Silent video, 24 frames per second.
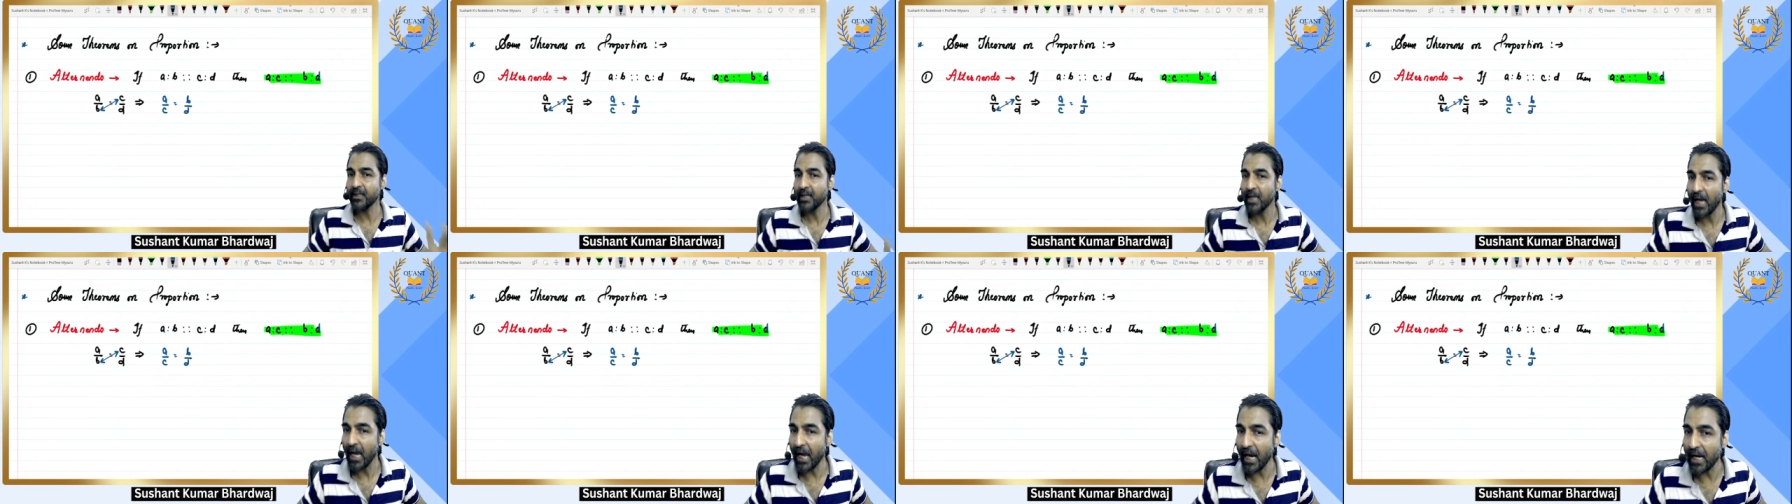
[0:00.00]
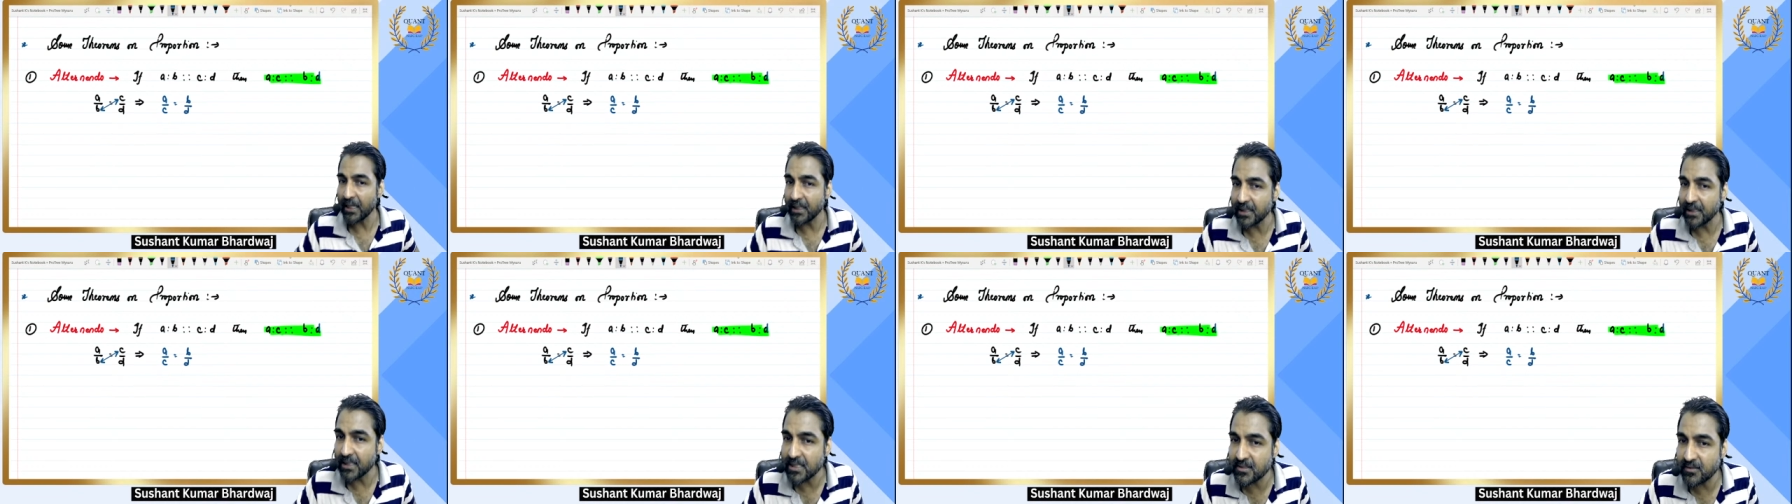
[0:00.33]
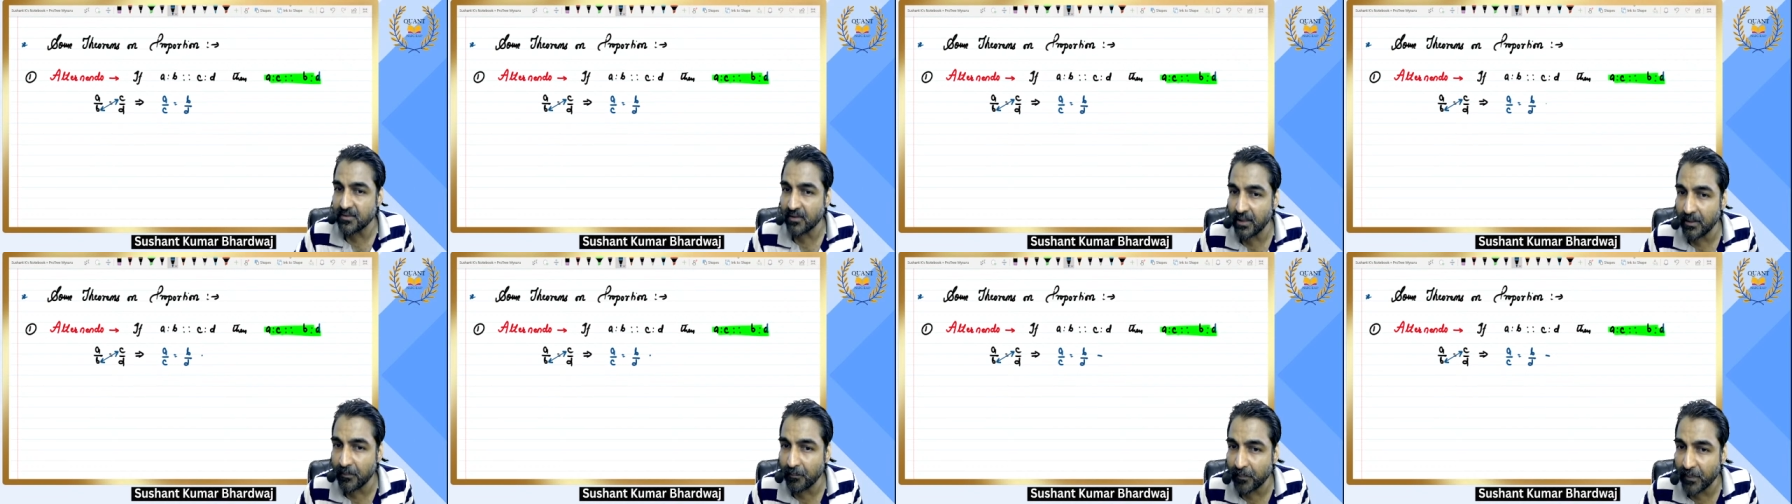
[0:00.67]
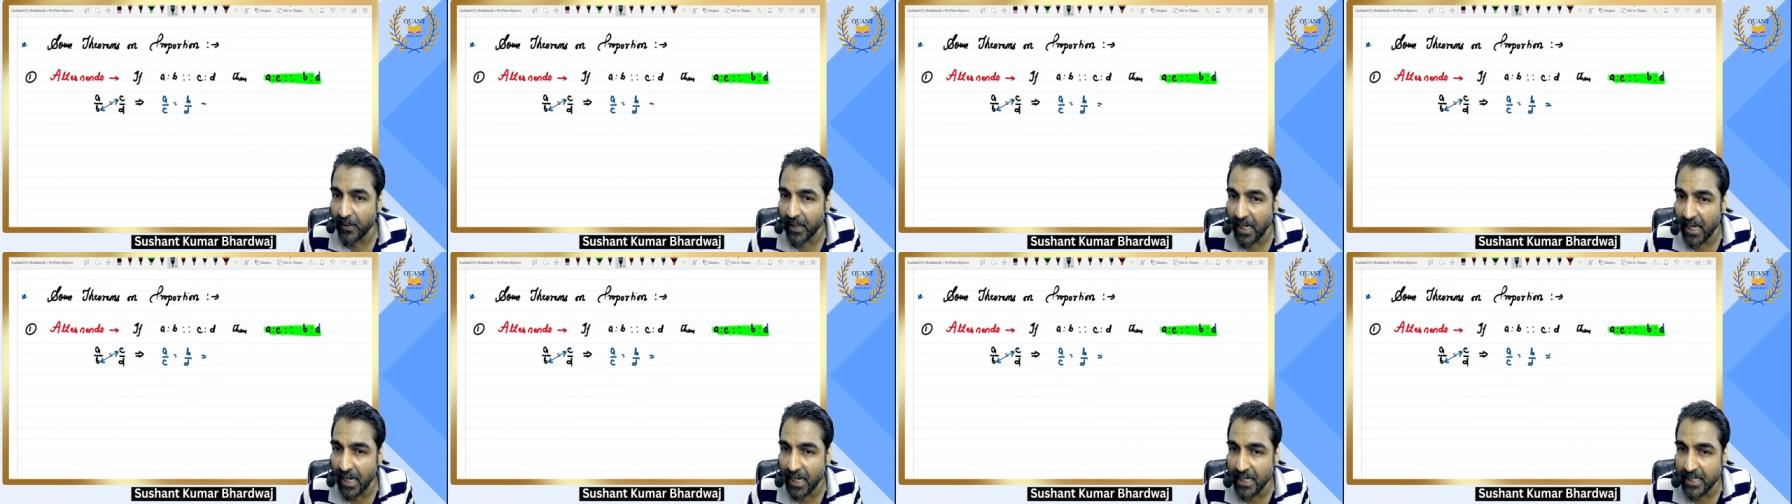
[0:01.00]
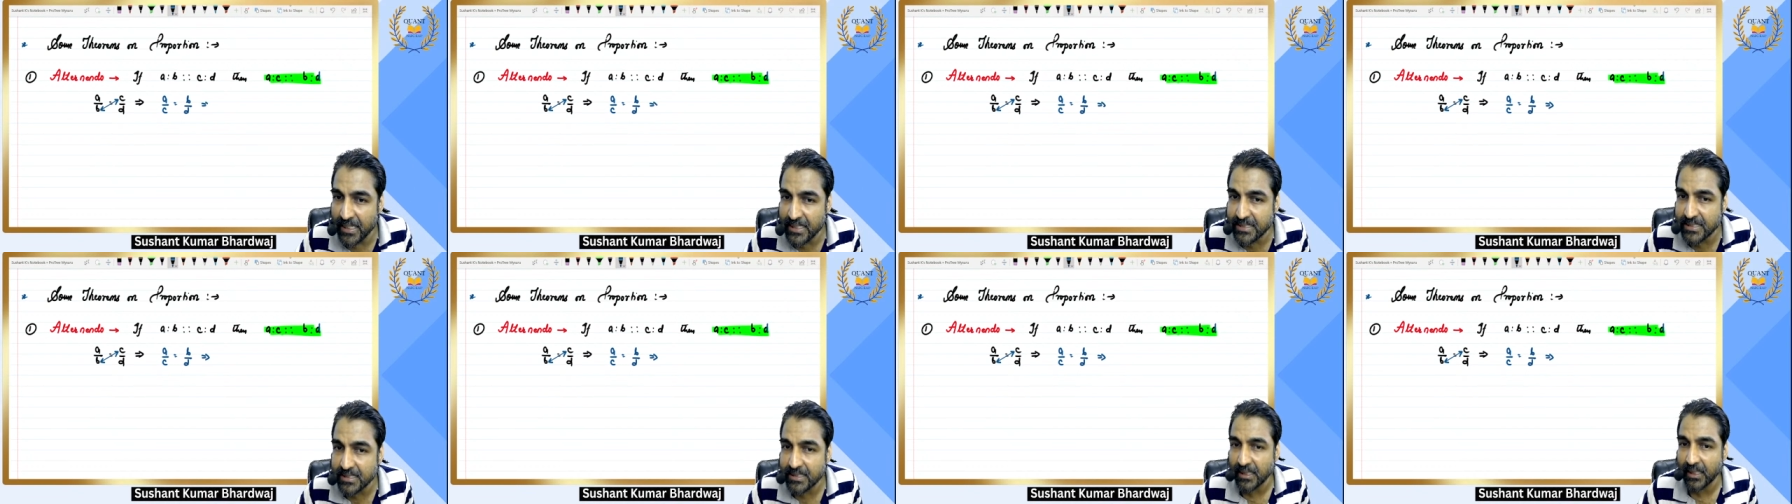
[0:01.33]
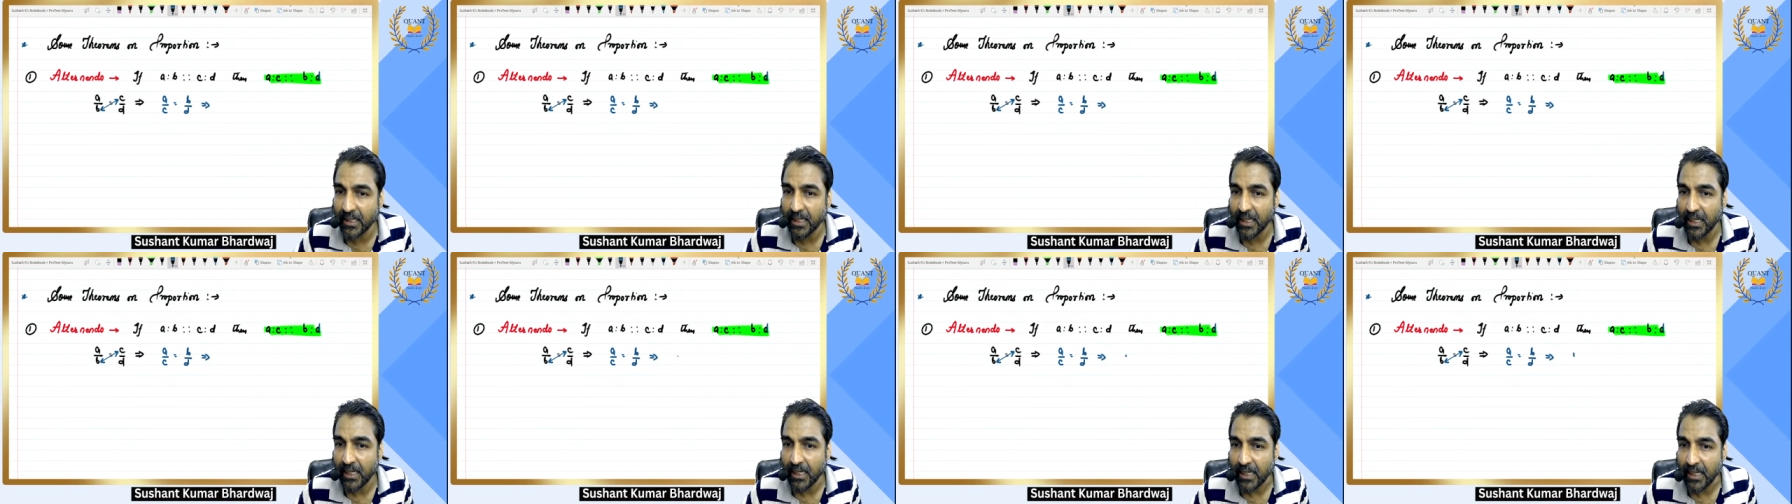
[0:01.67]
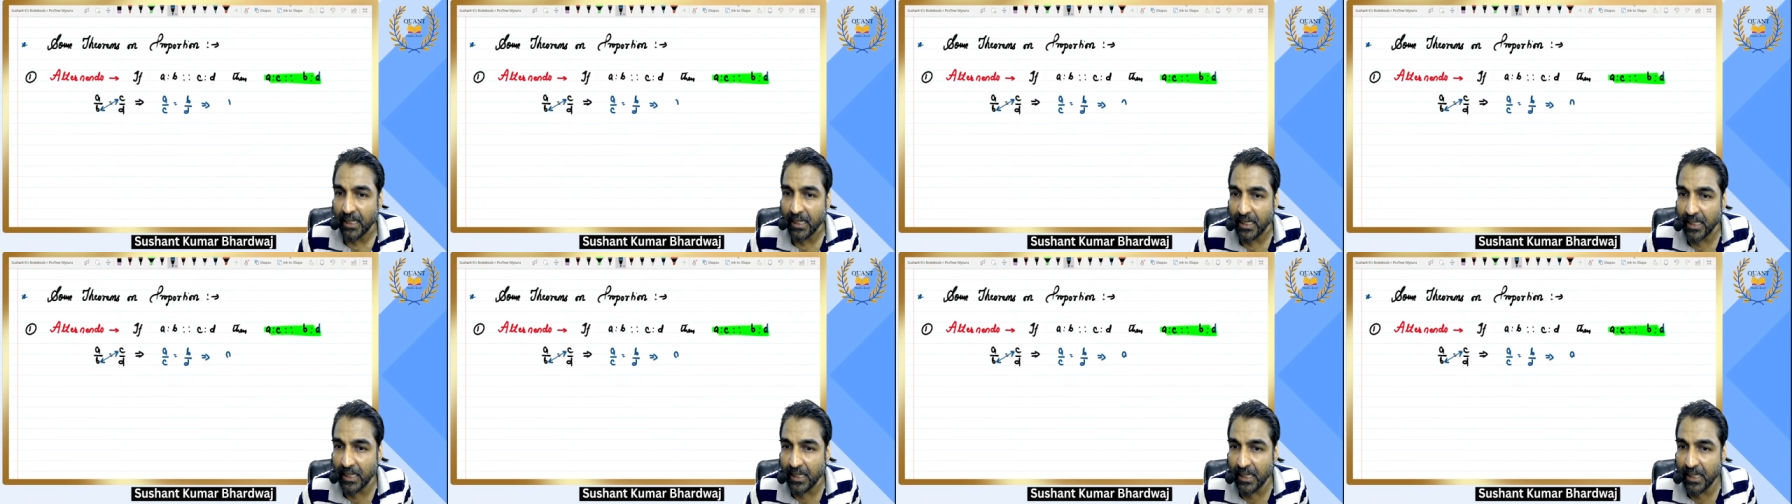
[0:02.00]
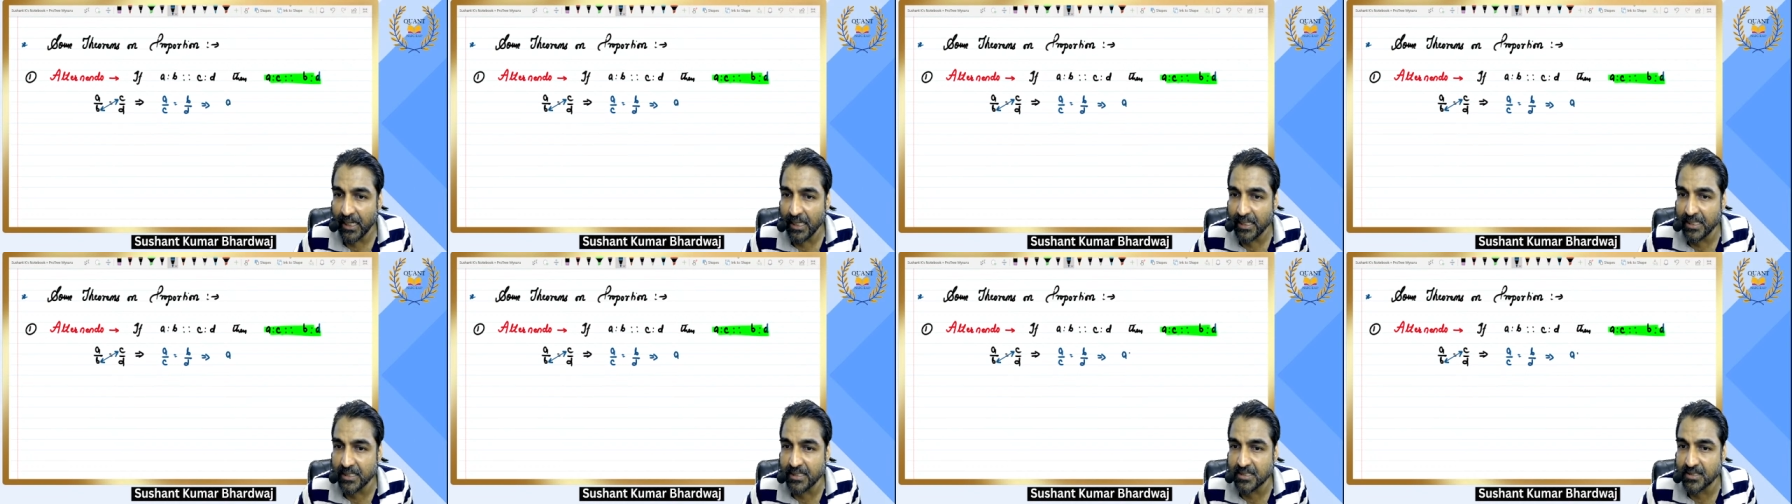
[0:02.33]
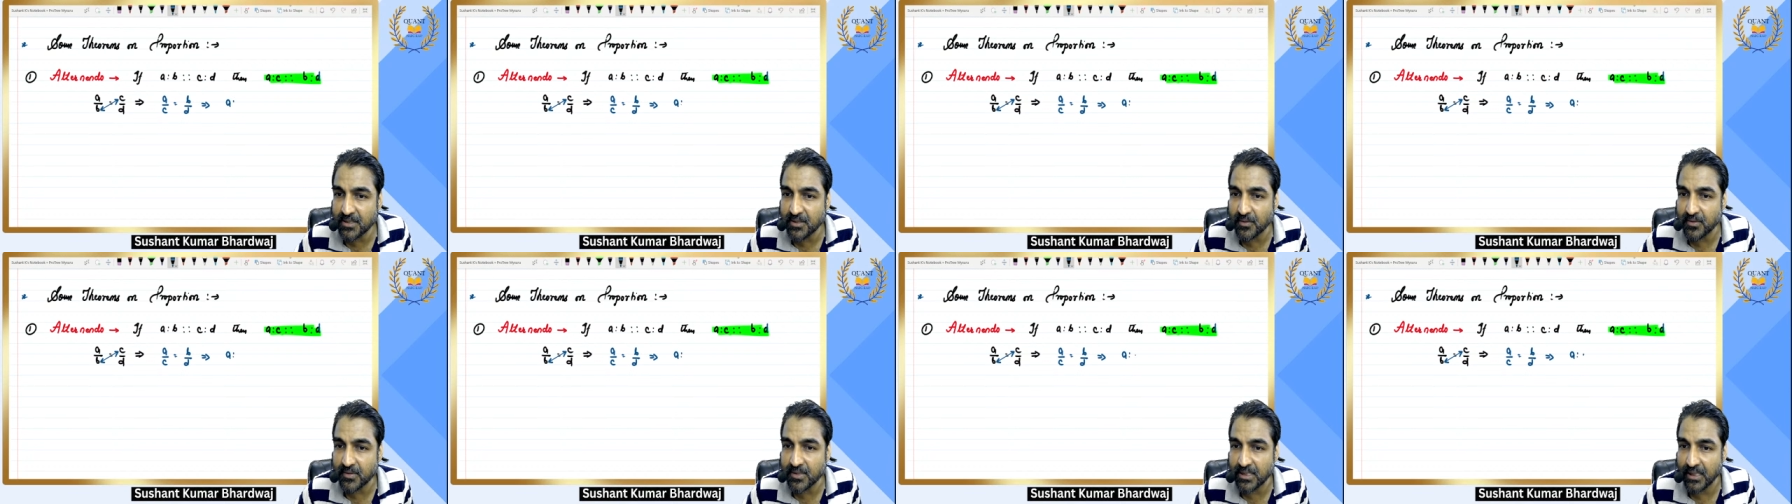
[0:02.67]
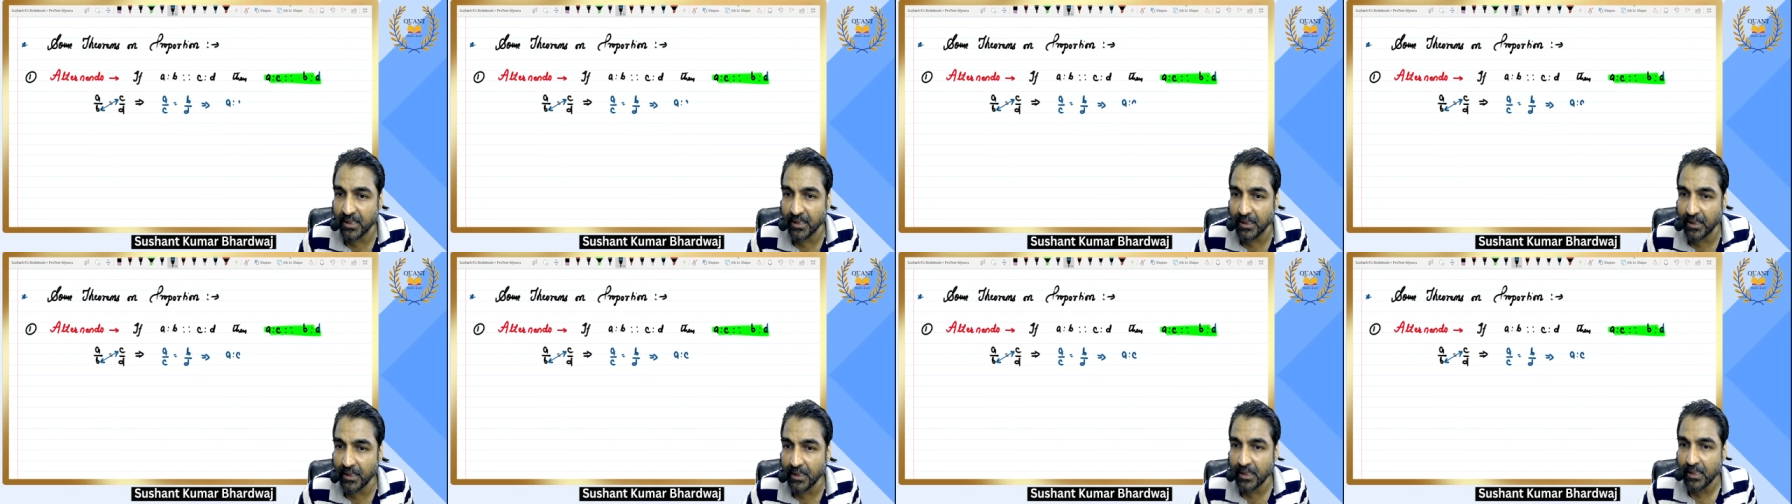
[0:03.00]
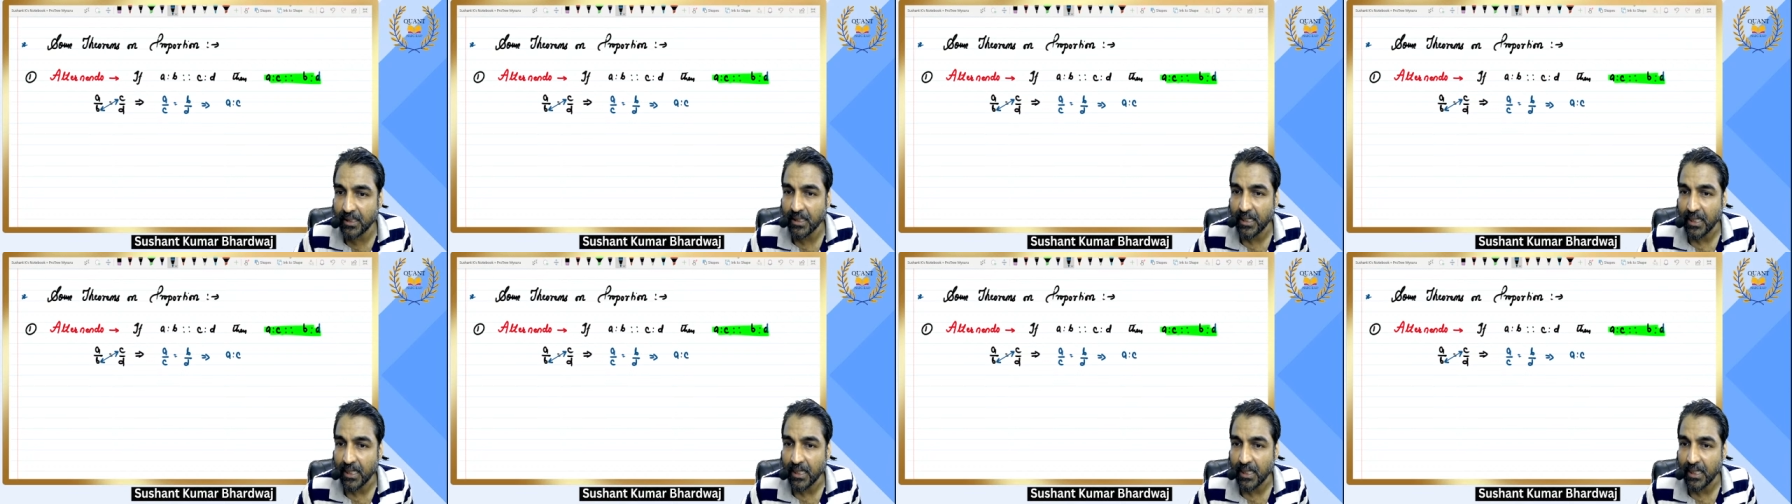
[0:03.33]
And this will implies A is to C